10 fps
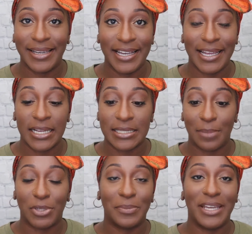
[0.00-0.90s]
honey, because
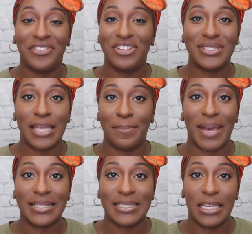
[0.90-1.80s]
I'm going to be giving you
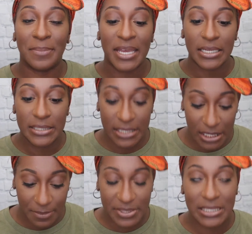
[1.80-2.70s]
step-by-step
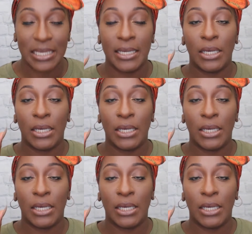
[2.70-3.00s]
tips